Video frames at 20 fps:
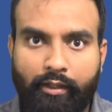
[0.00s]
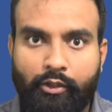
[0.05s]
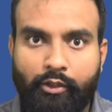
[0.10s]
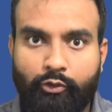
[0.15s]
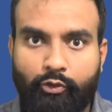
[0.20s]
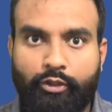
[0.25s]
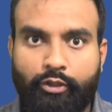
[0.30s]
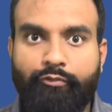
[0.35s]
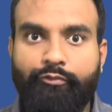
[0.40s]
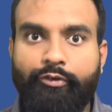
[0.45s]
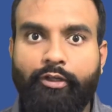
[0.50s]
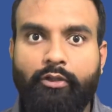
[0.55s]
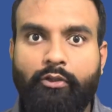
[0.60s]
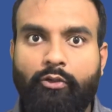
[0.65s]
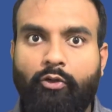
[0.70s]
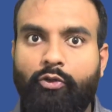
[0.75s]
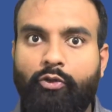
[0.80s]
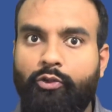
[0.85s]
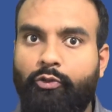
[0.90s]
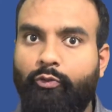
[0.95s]
So if you are
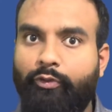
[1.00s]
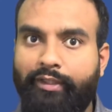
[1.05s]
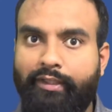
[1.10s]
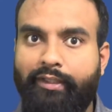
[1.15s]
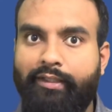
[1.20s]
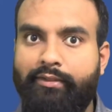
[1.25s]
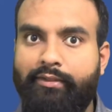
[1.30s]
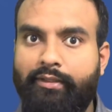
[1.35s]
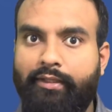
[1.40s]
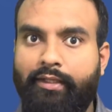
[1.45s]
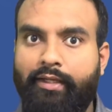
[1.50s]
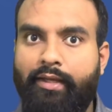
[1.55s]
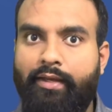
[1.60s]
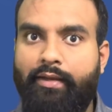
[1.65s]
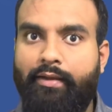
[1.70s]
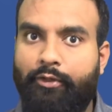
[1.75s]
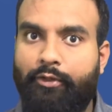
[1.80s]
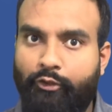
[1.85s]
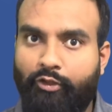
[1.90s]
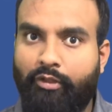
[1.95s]
not doing this,
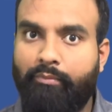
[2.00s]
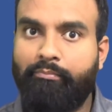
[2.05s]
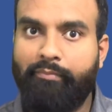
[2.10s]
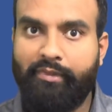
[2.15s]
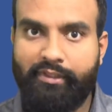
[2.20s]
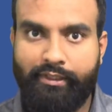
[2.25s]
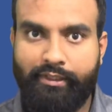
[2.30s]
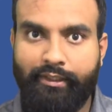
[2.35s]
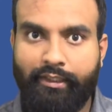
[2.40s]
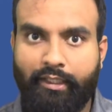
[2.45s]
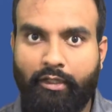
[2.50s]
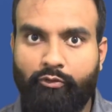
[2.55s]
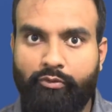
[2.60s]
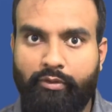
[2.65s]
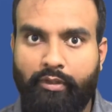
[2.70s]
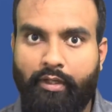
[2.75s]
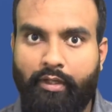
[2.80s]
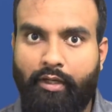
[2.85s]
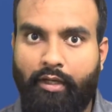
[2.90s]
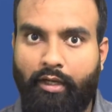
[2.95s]
you are missing out
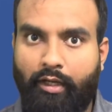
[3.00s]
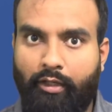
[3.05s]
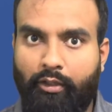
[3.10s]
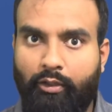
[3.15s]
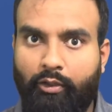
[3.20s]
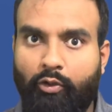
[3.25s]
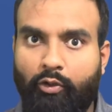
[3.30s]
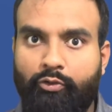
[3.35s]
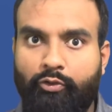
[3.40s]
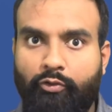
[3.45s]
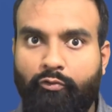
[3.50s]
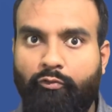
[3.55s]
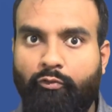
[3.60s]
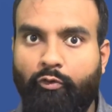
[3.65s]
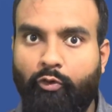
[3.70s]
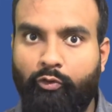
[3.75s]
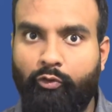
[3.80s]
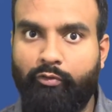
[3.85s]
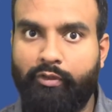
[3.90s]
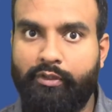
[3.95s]
a lot of
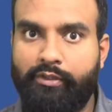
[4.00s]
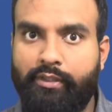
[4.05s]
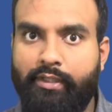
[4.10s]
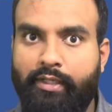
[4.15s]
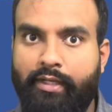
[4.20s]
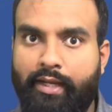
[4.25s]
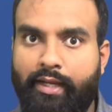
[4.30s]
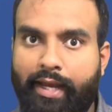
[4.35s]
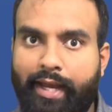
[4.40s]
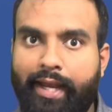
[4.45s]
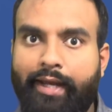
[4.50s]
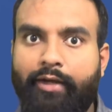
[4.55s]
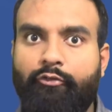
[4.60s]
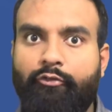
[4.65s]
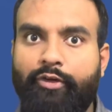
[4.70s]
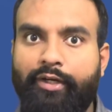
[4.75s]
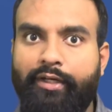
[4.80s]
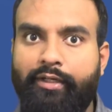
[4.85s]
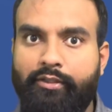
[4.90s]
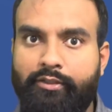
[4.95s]
followers and
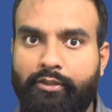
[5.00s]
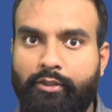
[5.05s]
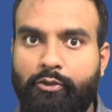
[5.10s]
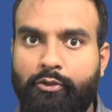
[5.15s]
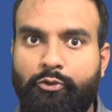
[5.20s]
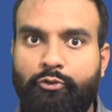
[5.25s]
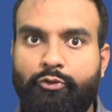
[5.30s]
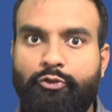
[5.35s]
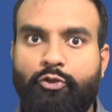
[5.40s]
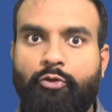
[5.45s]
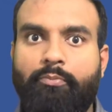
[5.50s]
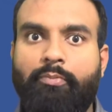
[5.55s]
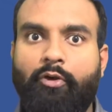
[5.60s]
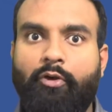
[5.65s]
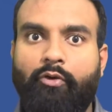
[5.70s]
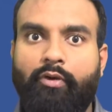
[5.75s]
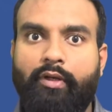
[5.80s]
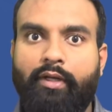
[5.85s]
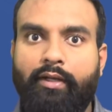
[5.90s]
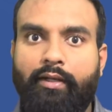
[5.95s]
readers to your
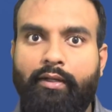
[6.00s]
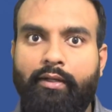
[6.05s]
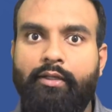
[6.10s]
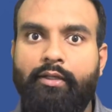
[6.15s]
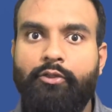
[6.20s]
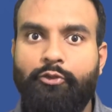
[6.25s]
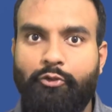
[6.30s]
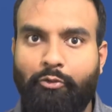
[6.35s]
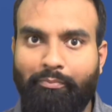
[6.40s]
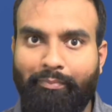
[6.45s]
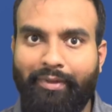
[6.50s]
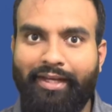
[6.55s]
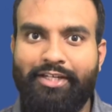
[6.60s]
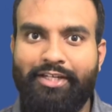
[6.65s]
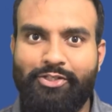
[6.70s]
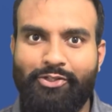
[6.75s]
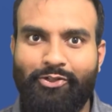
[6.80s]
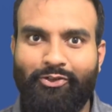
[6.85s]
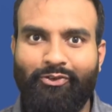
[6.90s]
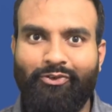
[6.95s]
blog. So make
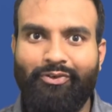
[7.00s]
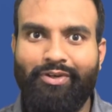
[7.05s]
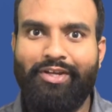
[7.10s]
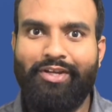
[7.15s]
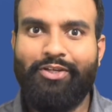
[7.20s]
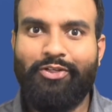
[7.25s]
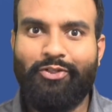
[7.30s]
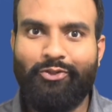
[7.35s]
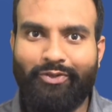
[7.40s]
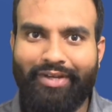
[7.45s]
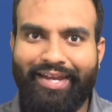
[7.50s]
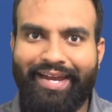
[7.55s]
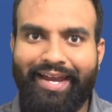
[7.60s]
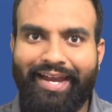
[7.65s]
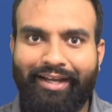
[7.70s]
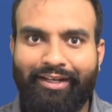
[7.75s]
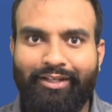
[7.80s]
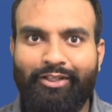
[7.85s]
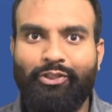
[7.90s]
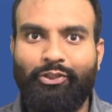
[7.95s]
sure you
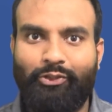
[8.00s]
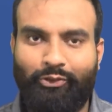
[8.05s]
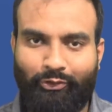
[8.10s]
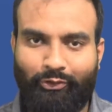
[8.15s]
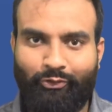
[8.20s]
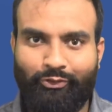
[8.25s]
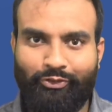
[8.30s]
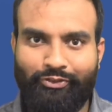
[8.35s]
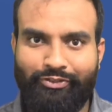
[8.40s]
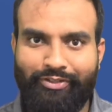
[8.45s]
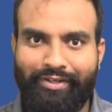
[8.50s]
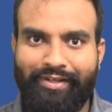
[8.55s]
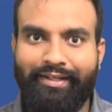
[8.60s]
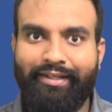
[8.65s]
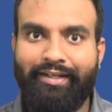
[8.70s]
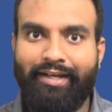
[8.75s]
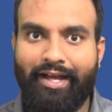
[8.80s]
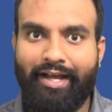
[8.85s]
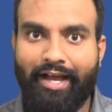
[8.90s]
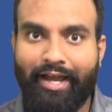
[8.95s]
add social
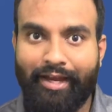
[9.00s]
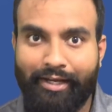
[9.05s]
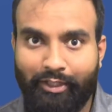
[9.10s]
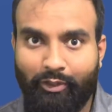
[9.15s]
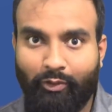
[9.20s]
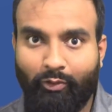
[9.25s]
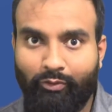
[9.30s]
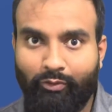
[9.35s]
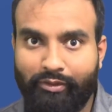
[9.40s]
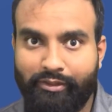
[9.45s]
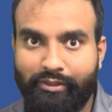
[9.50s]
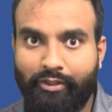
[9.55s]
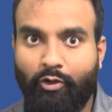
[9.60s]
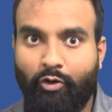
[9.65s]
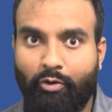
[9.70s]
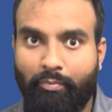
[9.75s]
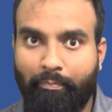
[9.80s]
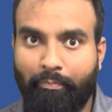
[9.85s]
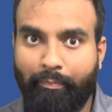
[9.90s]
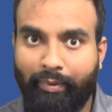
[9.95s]
sharing icons
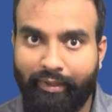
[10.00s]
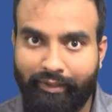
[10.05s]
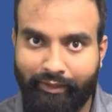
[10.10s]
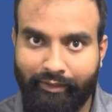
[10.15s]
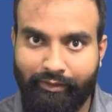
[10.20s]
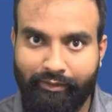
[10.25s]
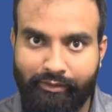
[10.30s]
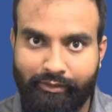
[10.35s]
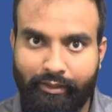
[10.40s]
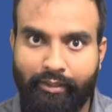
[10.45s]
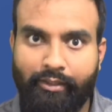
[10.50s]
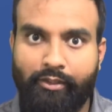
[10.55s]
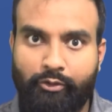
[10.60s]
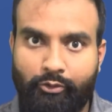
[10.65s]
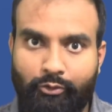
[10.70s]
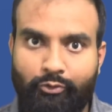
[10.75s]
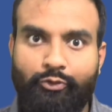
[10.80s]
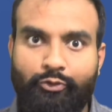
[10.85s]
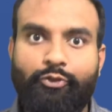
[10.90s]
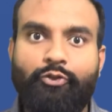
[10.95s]
or buttons
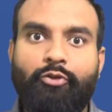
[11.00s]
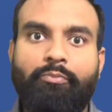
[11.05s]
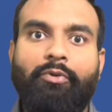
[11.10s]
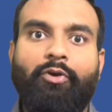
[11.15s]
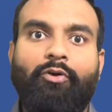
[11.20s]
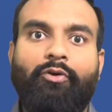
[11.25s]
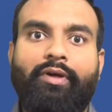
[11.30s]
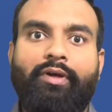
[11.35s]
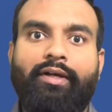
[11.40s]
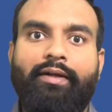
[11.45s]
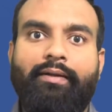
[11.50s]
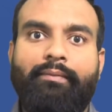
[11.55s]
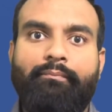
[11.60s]
to your blog.